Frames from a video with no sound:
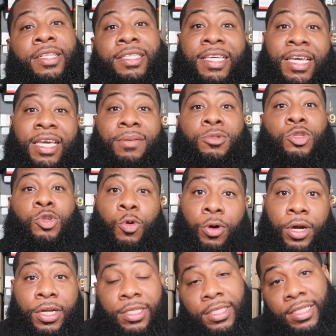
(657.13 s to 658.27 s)
Team
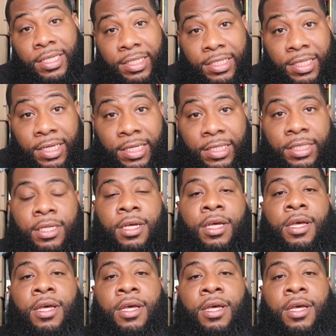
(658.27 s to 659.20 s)
Jordan sees this.